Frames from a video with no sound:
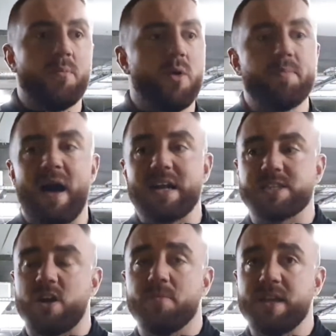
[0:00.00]
My path is
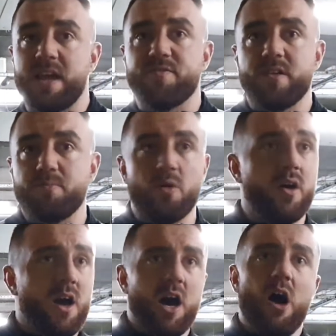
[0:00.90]
going to be different, but
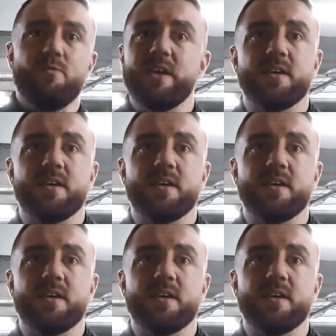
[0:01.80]
hopefully